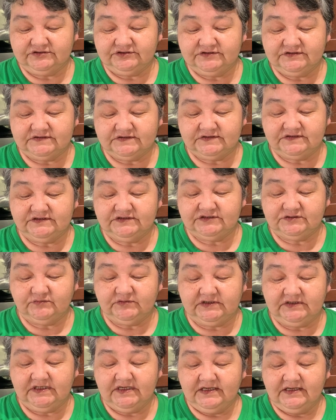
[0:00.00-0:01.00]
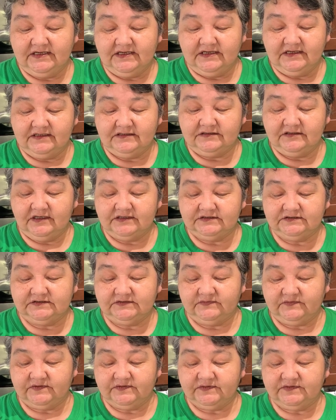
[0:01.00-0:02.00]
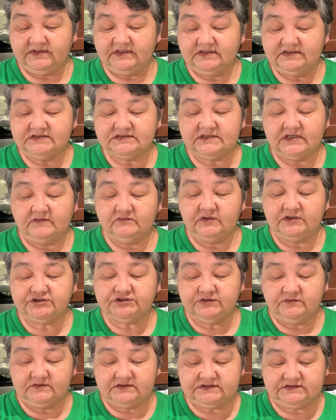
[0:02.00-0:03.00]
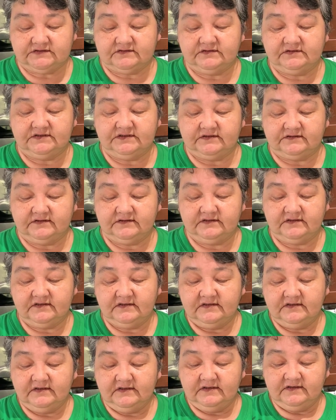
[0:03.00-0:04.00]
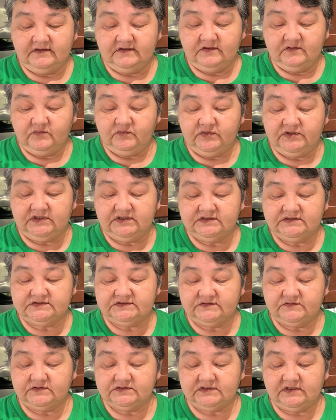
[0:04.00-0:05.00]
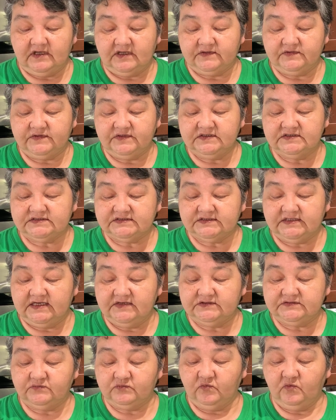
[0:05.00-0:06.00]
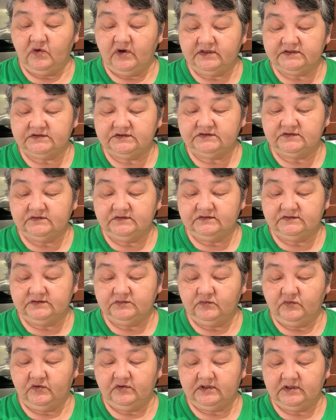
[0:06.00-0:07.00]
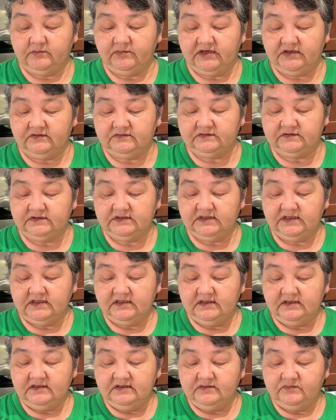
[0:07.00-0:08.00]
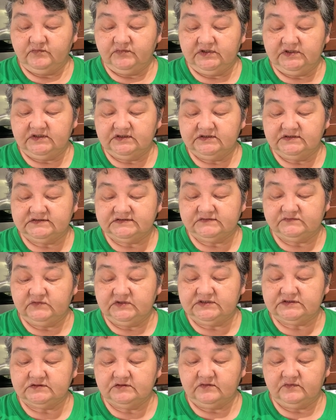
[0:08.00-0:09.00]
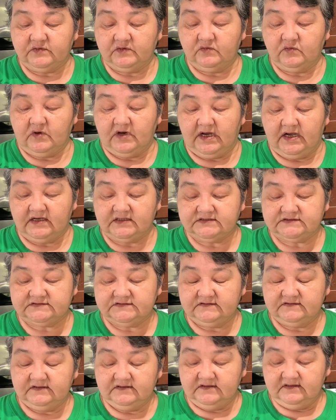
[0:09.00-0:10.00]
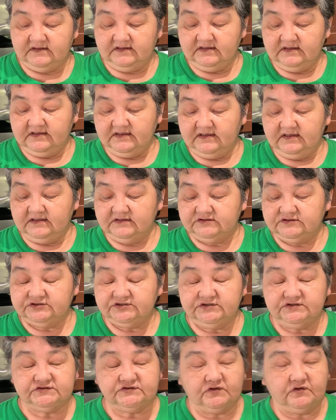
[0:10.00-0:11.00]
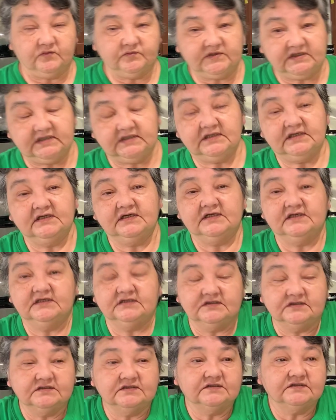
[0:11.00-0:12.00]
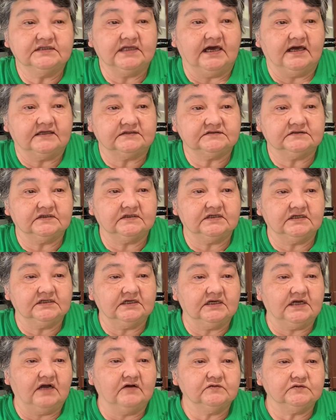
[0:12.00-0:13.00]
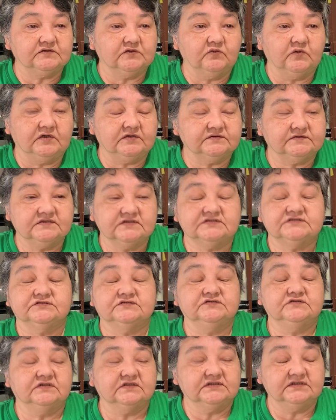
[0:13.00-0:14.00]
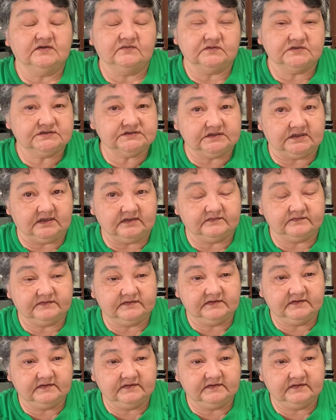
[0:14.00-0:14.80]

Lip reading: She used to teach me a lot of different things. I wish she was still here, because there was a lot of things that I wanted to learn more about, because we used to go for walks, and she'd show me that out in the wilderness you can never starve.